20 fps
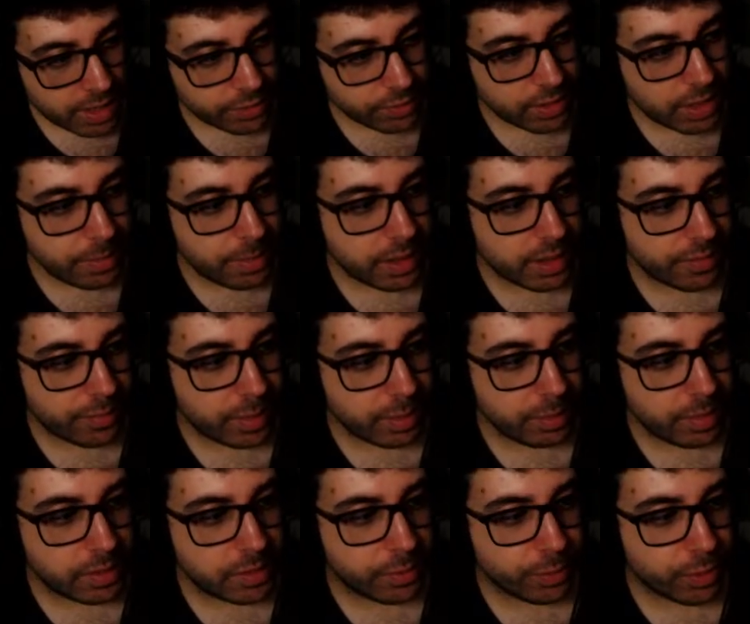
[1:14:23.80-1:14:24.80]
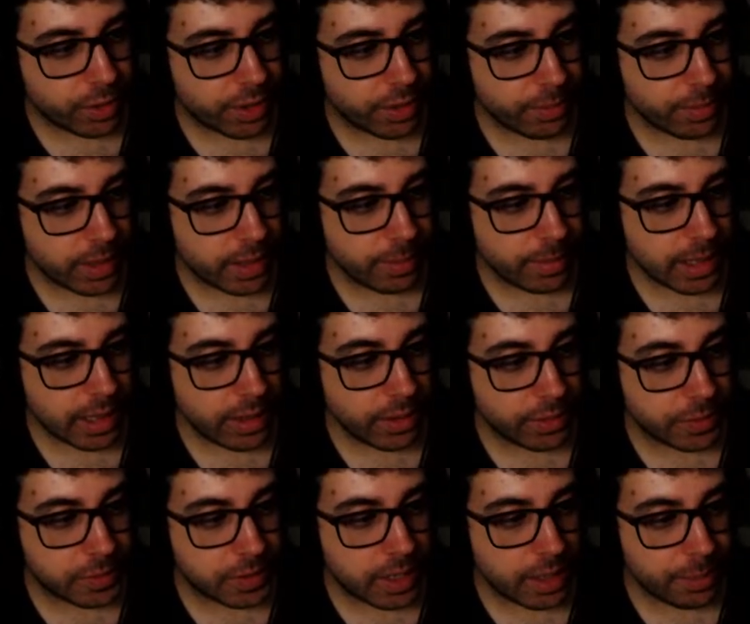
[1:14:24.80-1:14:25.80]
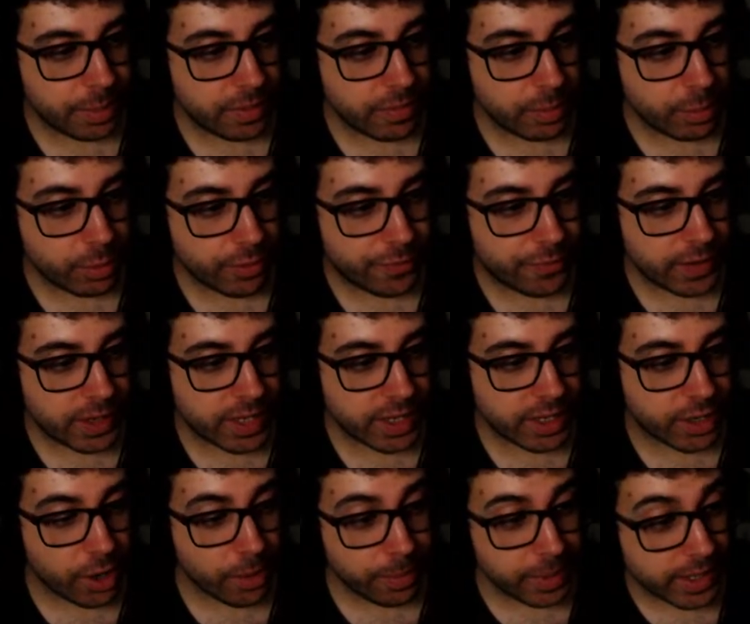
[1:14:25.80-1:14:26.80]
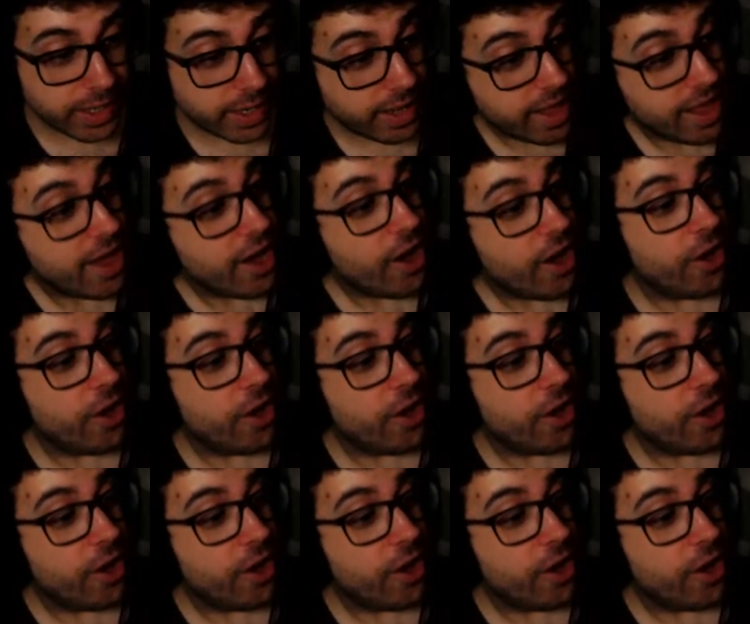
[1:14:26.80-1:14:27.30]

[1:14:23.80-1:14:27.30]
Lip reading: How's the day been? I've been busy working on making my Linux setup even more fucking complicated.